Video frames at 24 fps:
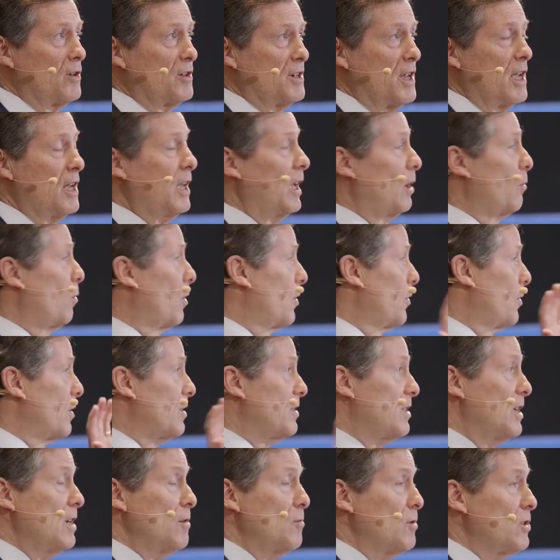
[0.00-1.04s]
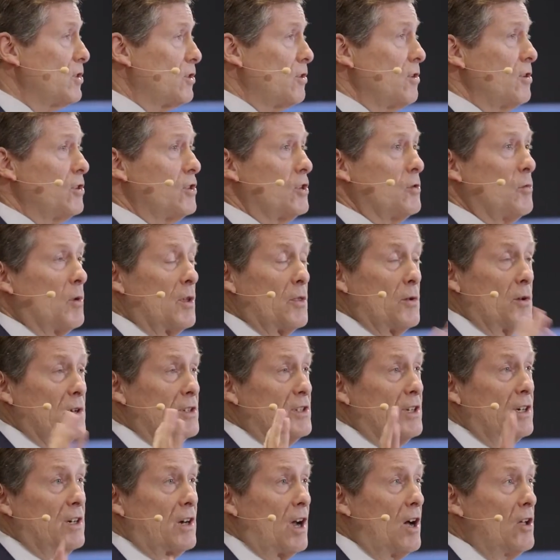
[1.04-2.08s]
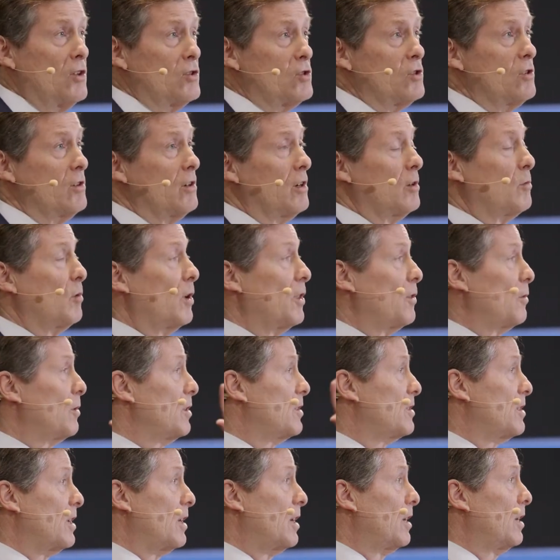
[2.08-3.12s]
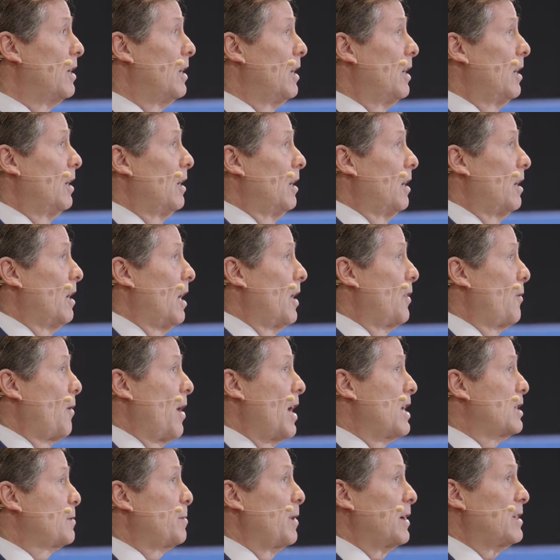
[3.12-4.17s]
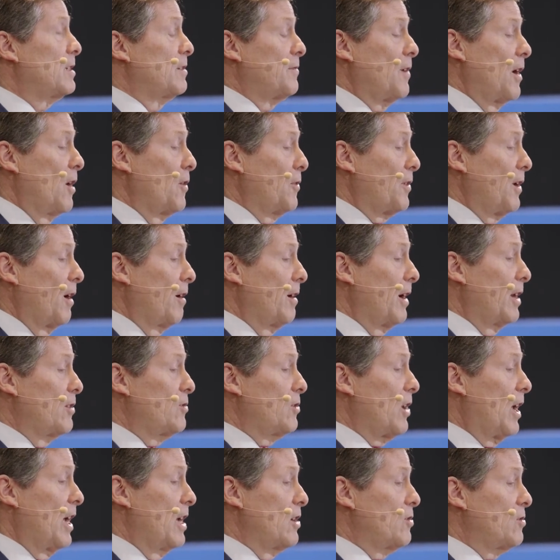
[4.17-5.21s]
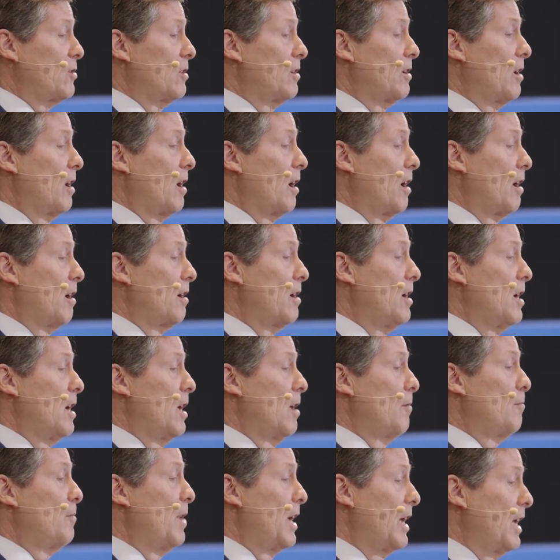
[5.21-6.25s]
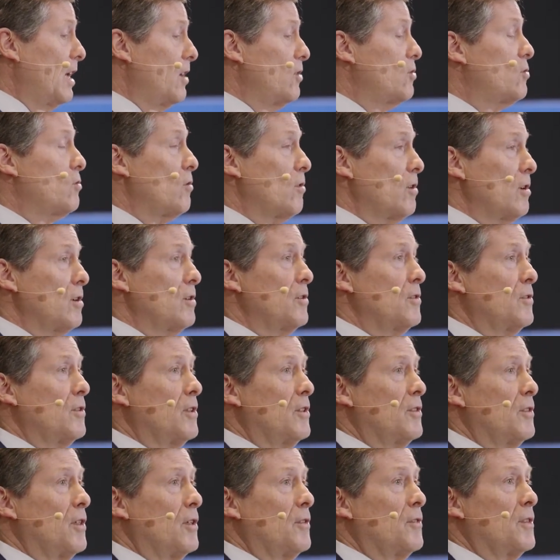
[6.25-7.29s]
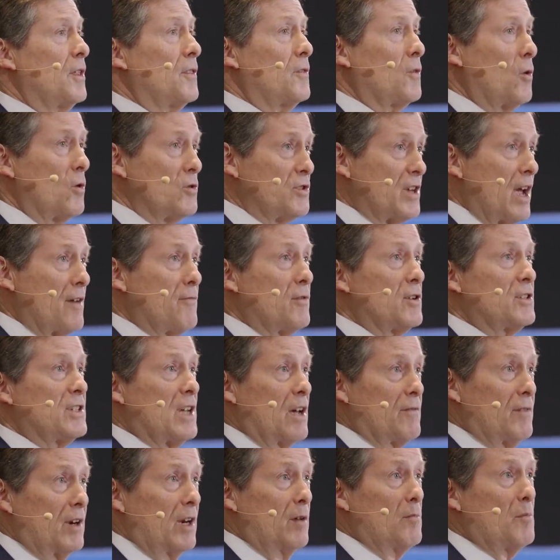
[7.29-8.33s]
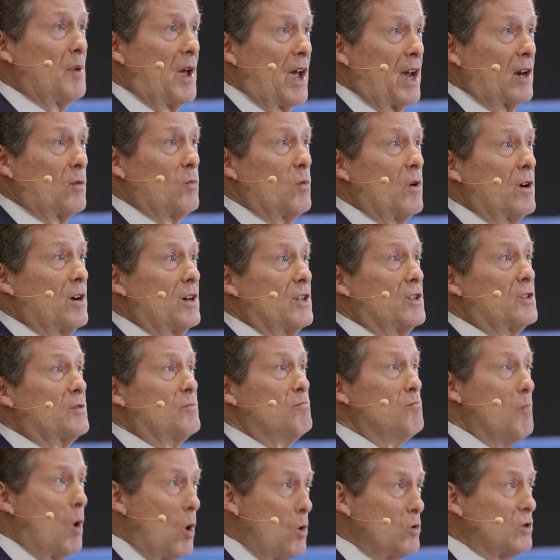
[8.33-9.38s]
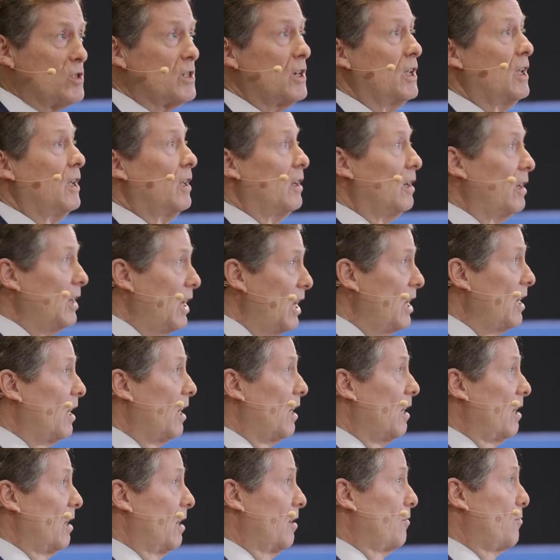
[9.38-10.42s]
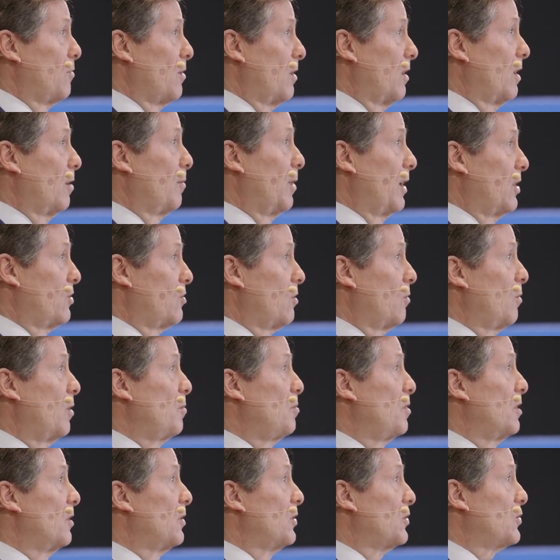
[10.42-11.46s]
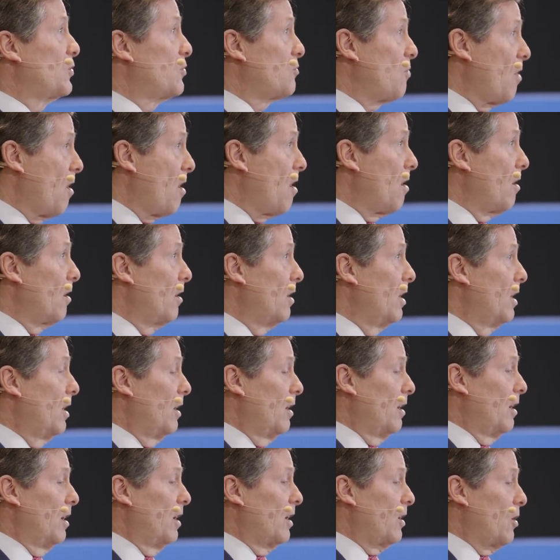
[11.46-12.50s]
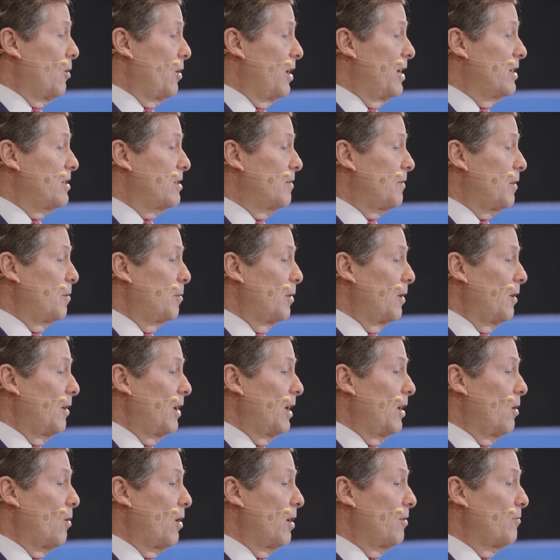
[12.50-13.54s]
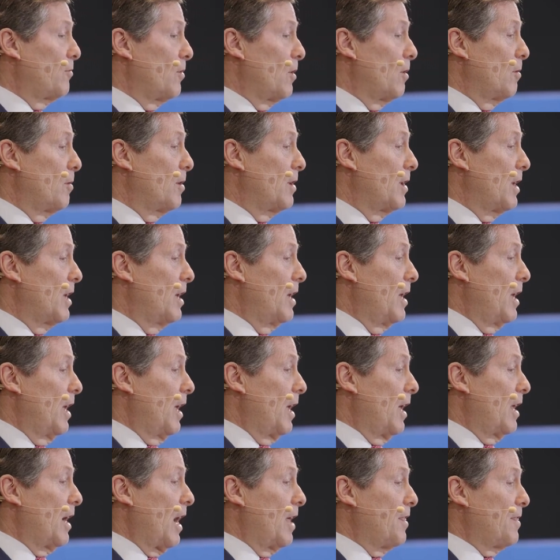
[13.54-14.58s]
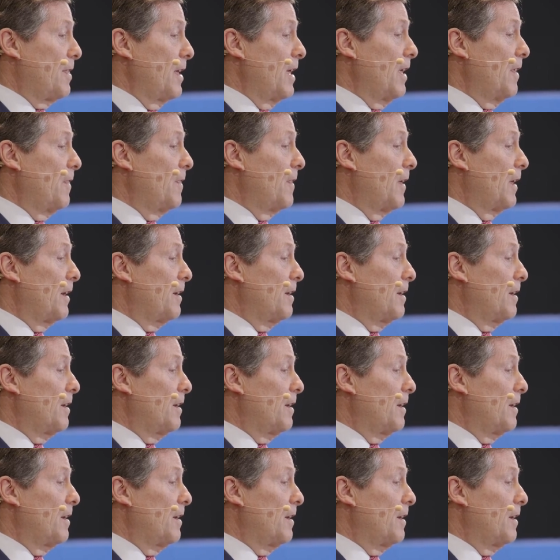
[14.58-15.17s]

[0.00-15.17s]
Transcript: we're undertaking, whether it's in research or whether it's in culture or whether it's in other aspects of healthcare and education, are making sure that those efforts have an impact where it is most needed if we're going to make sure we build a strong, cohesive community going forward. And I think